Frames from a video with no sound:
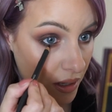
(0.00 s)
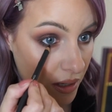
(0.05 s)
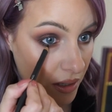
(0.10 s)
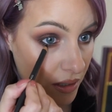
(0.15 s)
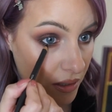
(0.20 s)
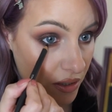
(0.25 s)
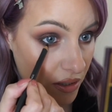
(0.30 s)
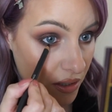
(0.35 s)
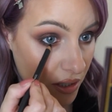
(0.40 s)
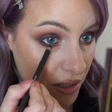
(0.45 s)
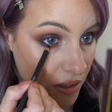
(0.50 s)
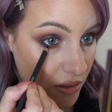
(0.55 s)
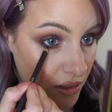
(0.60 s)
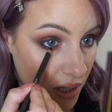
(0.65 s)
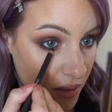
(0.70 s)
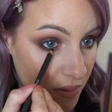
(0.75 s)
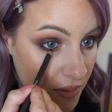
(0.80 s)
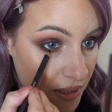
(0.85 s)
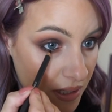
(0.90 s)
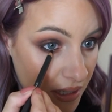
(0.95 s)
just so you
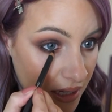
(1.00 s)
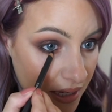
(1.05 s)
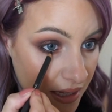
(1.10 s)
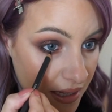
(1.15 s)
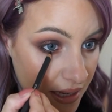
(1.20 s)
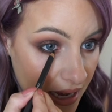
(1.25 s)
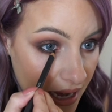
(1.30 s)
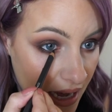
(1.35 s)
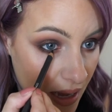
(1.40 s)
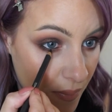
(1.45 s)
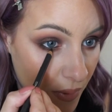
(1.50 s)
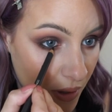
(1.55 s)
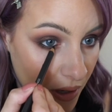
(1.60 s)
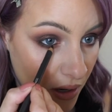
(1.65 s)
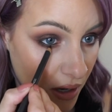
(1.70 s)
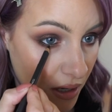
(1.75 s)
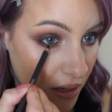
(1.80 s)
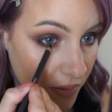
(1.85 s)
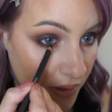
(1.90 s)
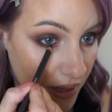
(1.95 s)
don't see a gap. I
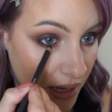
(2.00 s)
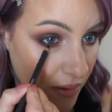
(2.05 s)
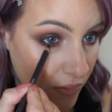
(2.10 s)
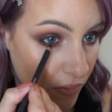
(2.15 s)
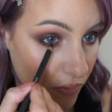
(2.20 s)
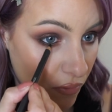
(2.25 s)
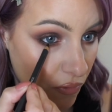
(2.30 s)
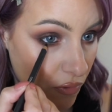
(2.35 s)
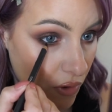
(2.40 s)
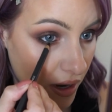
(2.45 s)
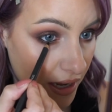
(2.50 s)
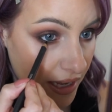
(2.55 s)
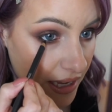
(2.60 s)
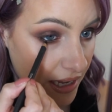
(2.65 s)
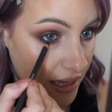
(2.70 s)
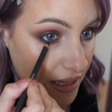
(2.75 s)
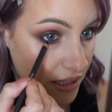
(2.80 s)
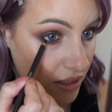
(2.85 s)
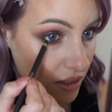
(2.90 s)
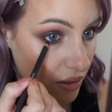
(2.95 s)
kind of get right
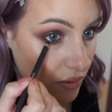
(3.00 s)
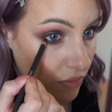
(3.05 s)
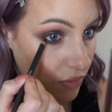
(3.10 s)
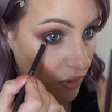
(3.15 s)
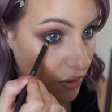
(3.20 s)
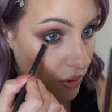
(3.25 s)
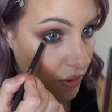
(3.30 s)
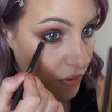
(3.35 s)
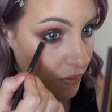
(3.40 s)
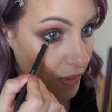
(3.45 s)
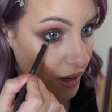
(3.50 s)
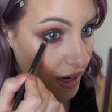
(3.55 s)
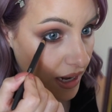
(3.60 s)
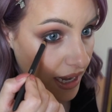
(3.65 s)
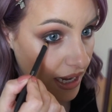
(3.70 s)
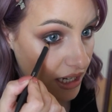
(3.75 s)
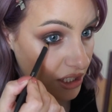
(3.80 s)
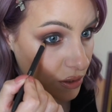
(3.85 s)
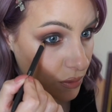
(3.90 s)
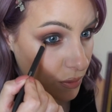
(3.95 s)
into the root of my
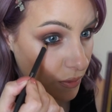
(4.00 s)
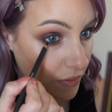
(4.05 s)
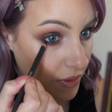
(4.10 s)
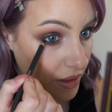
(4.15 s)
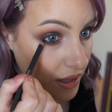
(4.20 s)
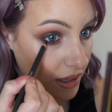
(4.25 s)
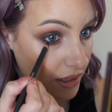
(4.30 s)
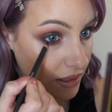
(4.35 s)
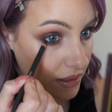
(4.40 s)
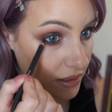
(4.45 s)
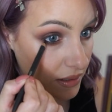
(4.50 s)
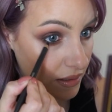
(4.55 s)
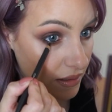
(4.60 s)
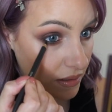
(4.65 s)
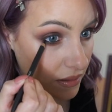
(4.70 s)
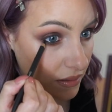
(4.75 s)
lashes with this.